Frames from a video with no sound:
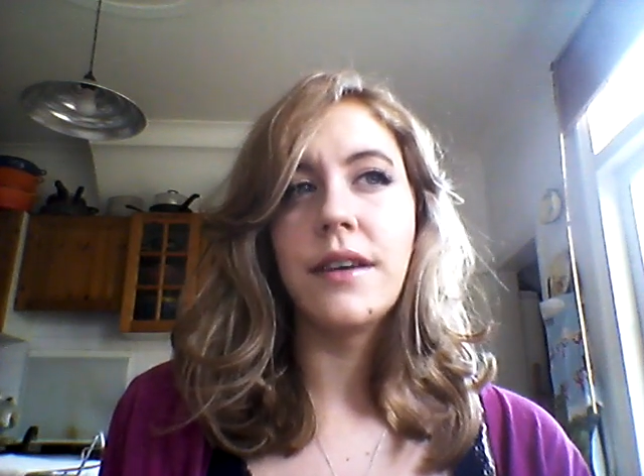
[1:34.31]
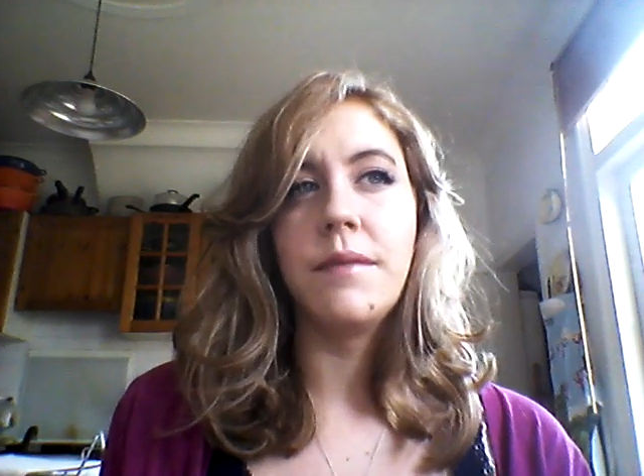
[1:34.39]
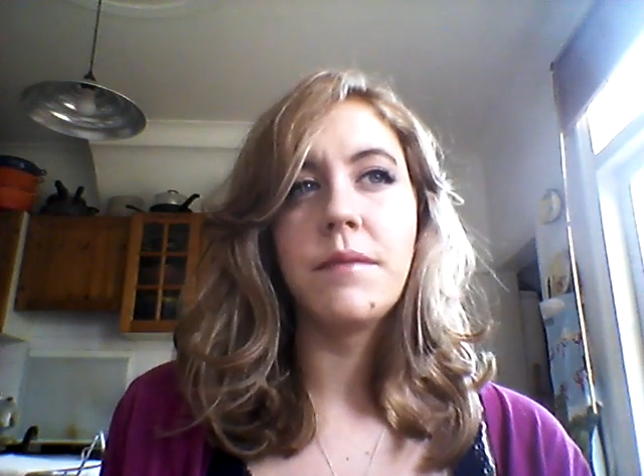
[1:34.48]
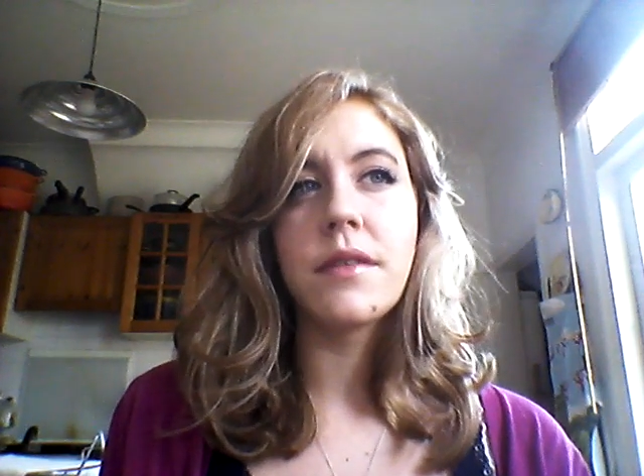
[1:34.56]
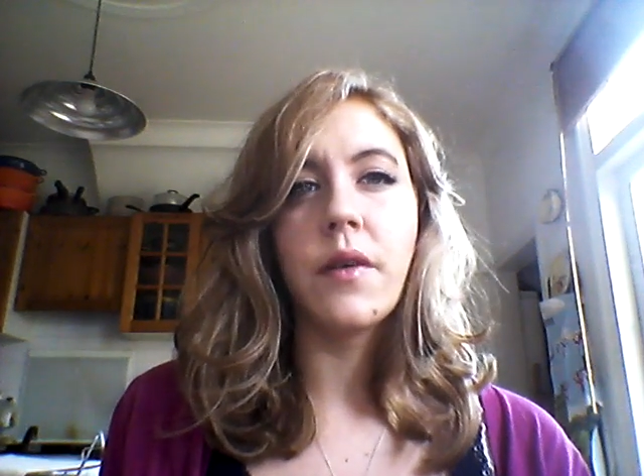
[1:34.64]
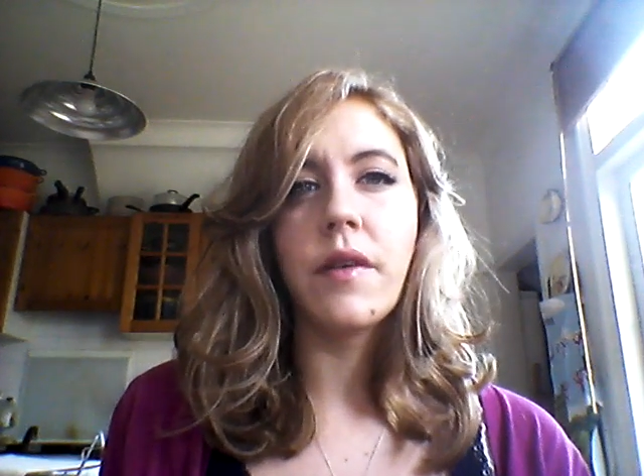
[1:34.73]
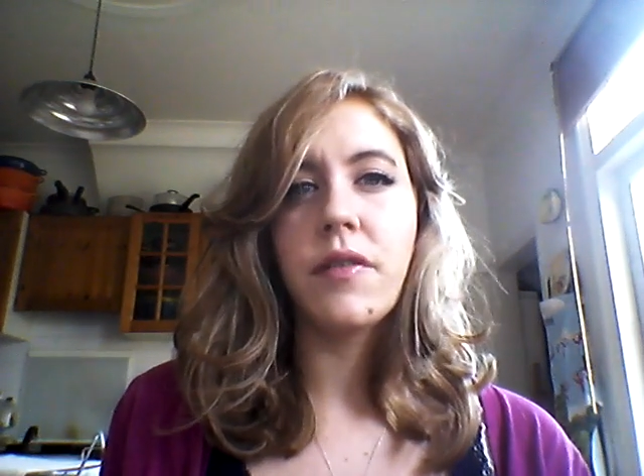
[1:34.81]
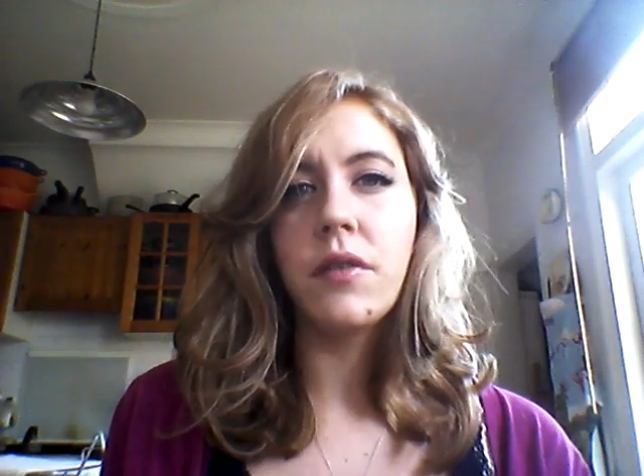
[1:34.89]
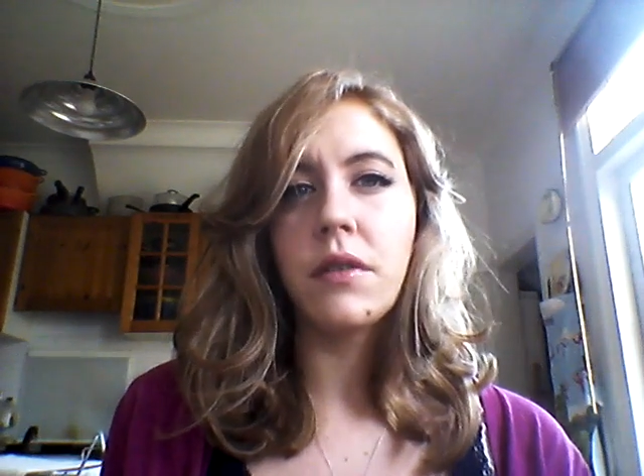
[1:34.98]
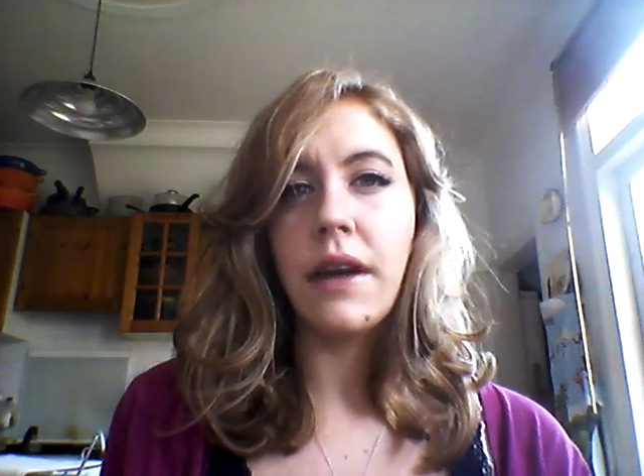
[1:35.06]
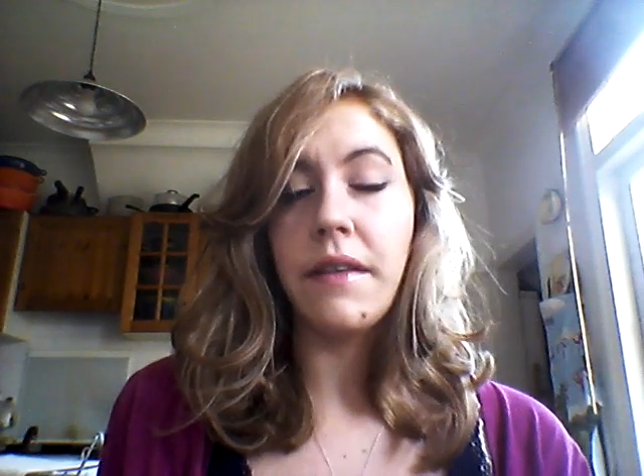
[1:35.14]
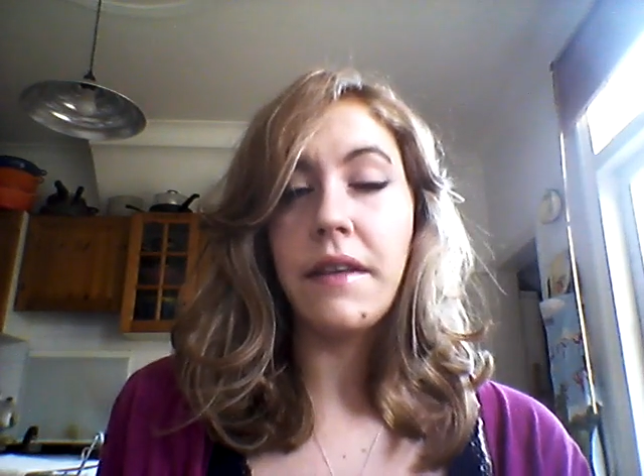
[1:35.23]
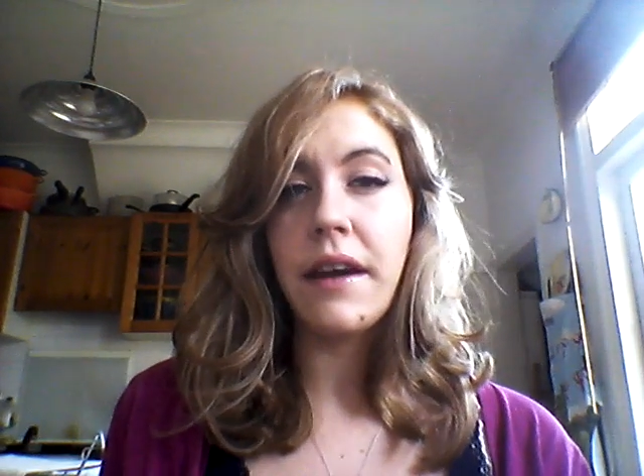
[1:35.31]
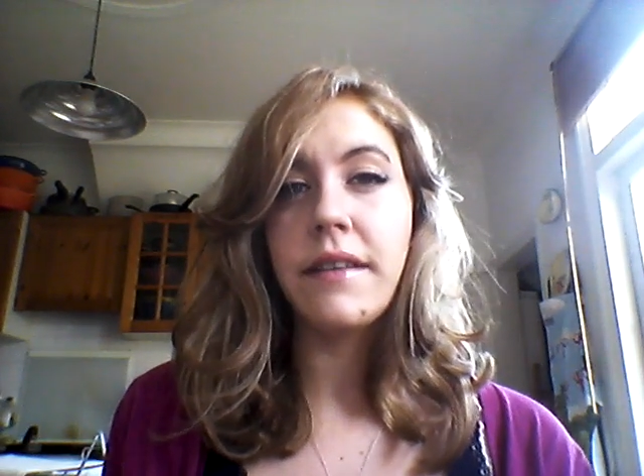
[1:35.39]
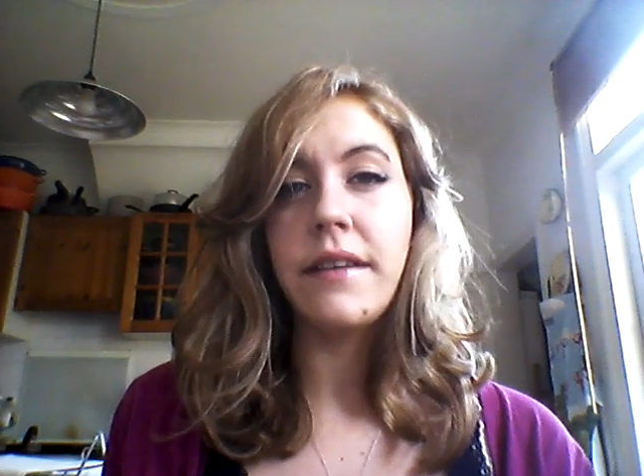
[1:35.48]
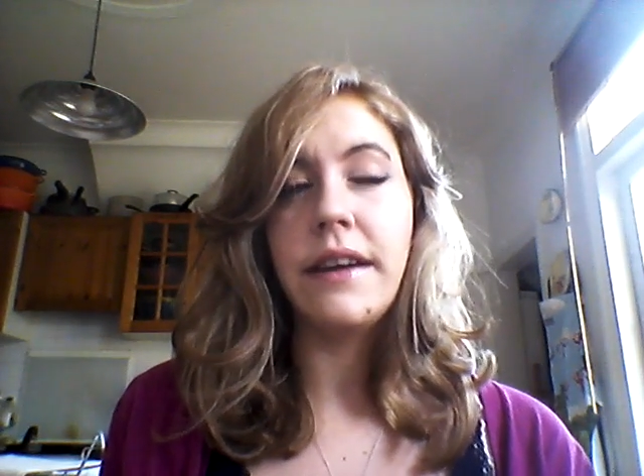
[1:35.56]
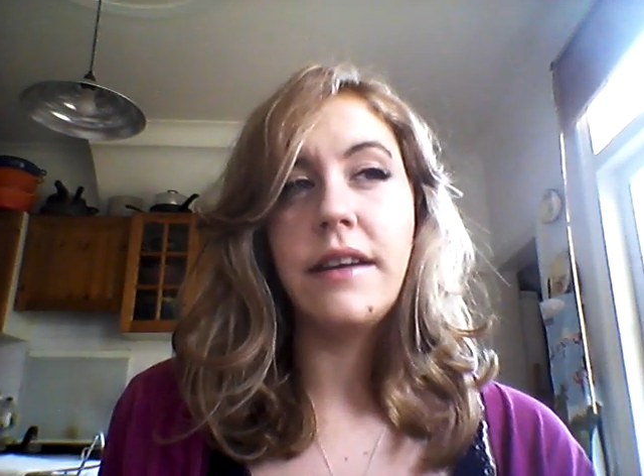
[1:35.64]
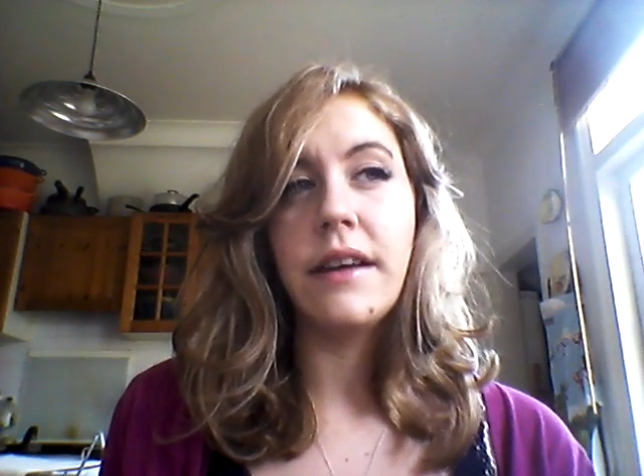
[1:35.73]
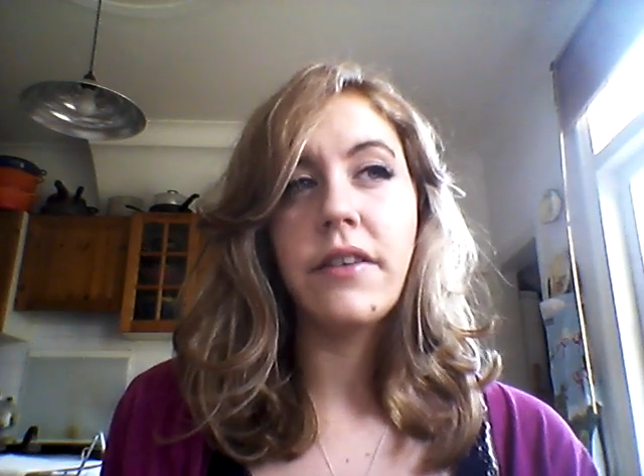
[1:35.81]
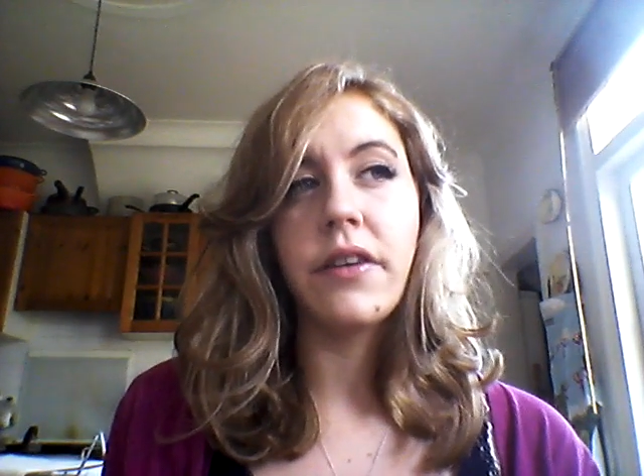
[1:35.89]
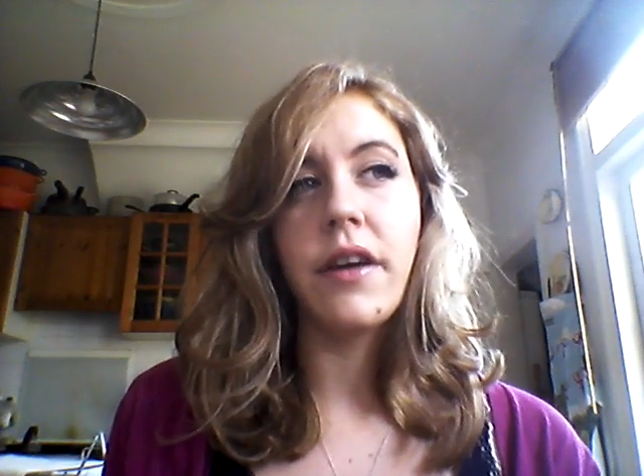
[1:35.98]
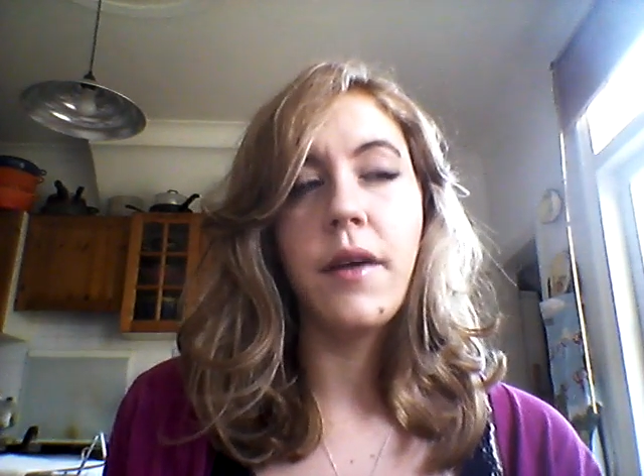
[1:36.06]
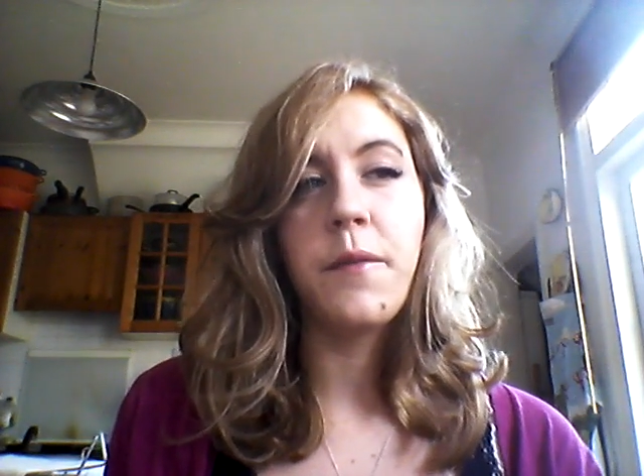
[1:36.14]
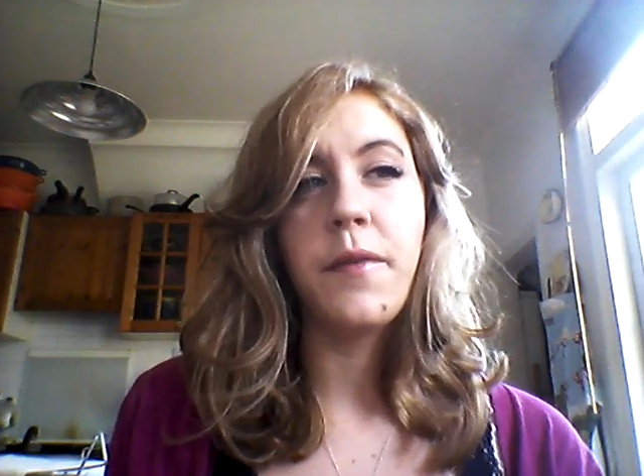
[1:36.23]
So I've sort of kicked the nicotine
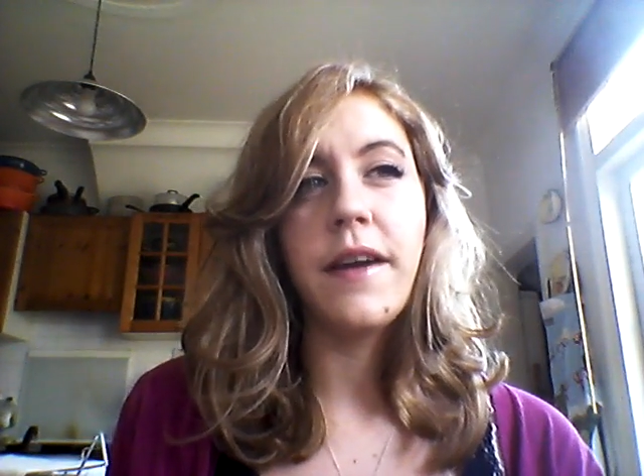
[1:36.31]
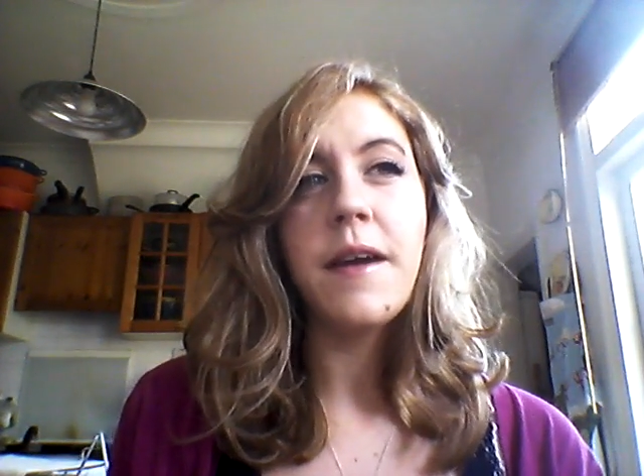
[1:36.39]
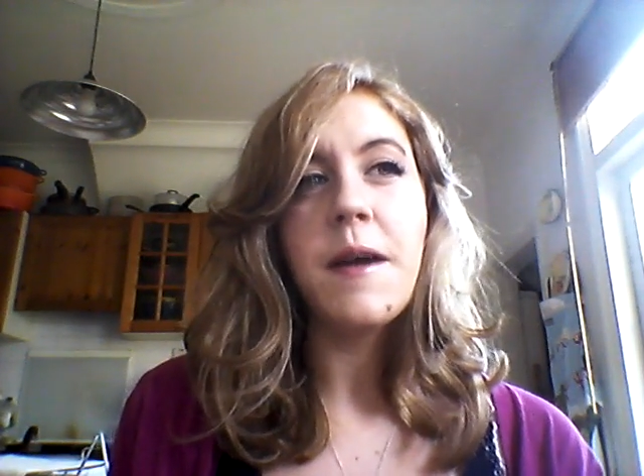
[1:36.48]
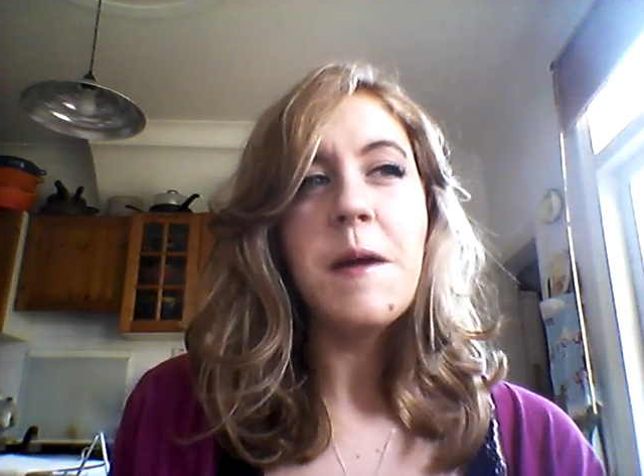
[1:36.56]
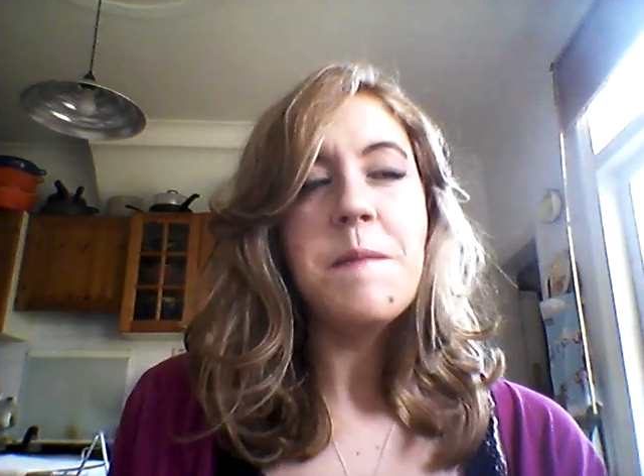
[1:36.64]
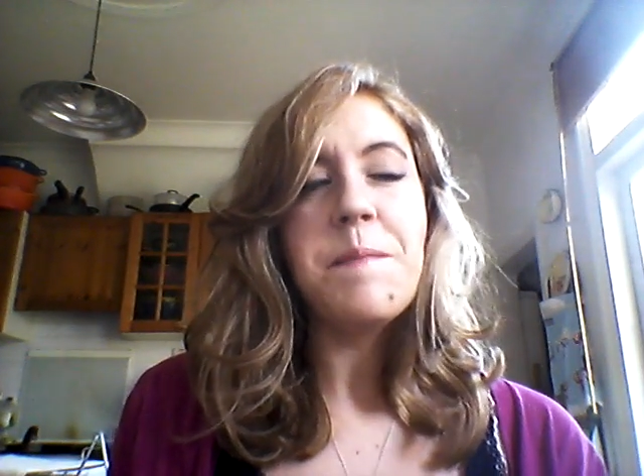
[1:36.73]
addiction, hopefully.